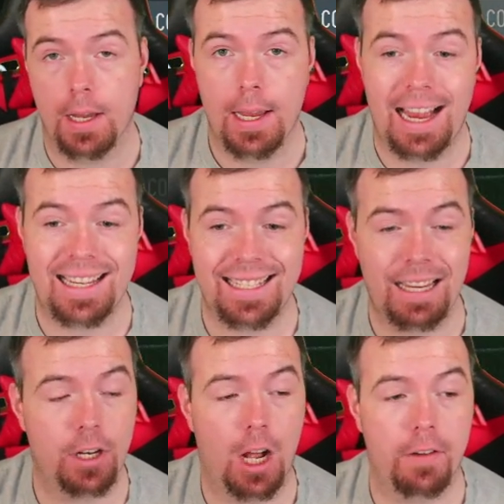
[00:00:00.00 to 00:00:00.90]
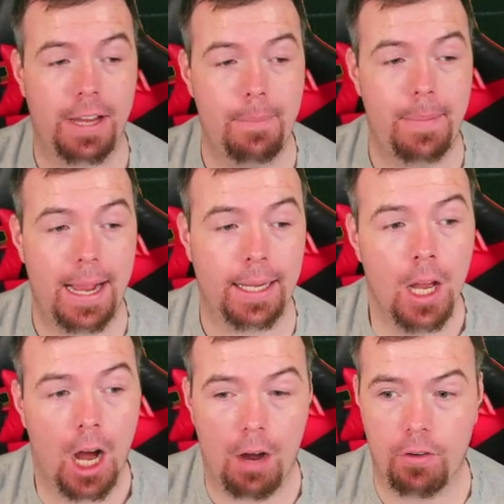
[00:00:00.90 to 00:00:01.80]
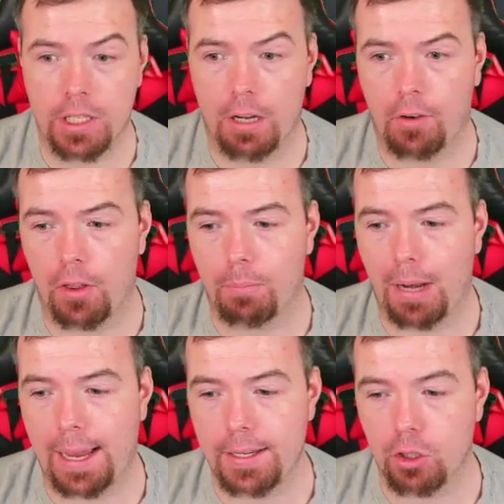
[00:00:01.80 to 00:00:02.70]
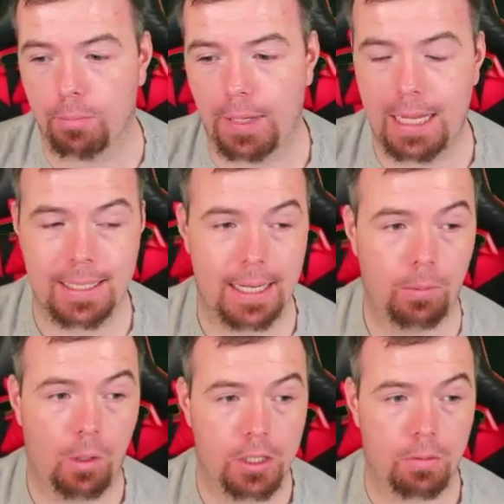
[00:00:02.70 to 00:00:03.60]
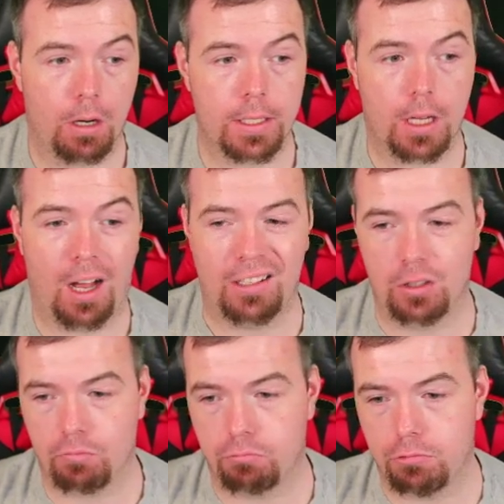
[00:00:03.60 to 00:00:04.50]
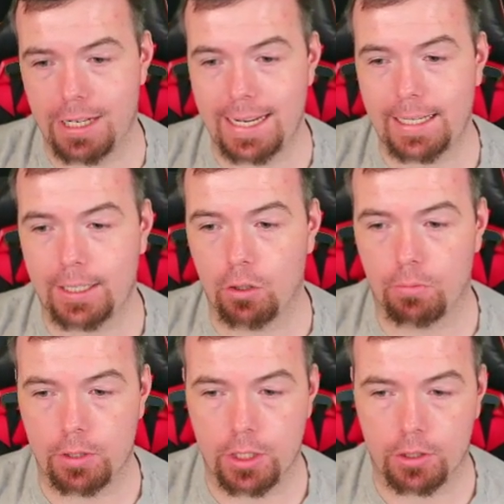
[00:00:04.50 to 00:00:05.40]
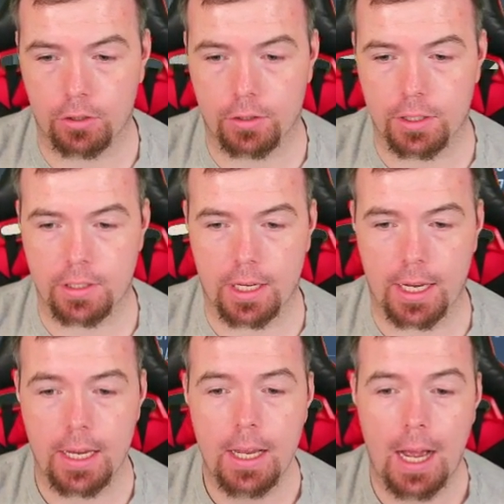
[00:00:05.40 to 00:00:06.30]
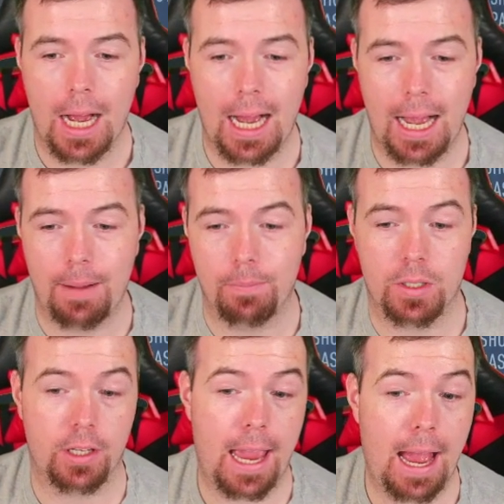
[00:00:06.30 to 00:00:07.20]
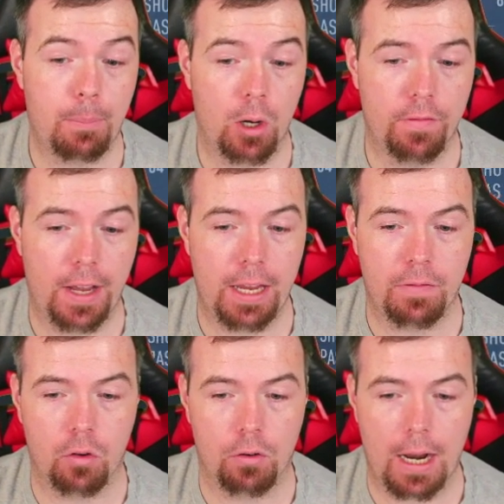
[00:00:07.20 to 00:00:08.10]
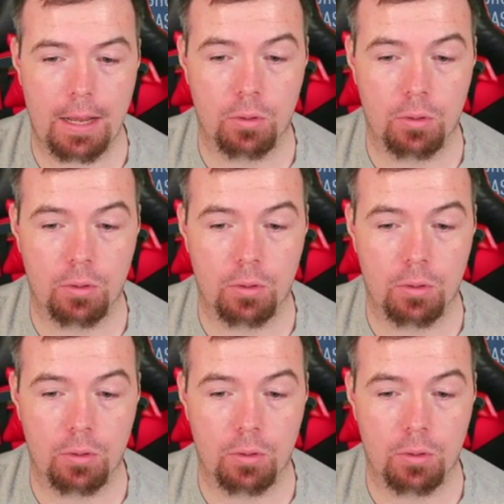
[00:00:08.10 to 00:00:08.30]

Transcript: It's a 7.5k pack. Obviously, I've got the players up. I tell you what, Suarez card looks really good, which is good to see. So yeah, both 84 rated.